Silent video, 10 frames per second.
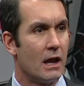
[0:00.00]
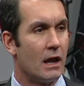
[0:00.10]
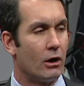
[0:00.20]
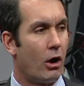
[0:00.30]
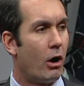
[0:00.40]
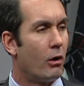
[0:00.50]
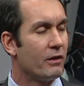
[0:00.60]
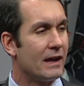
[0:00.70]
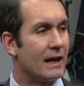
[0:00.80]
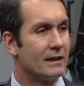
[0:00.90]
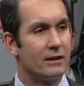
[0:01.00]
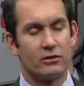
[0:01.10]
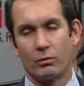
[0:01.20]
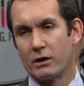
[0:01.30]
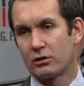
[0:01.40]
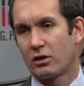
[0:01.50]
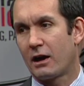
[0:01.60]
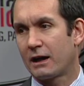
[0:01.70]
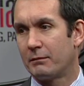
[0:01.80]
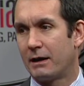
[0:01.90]
And all of the ideas that we are
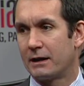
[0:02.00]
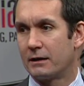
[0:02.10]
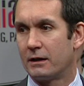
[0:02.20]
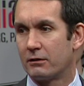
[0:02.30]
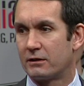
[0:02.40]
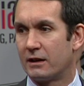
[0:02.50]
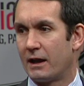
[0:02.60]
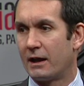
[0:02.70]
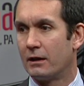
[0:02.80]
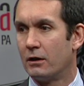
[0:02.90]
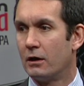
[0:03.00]
talking about here today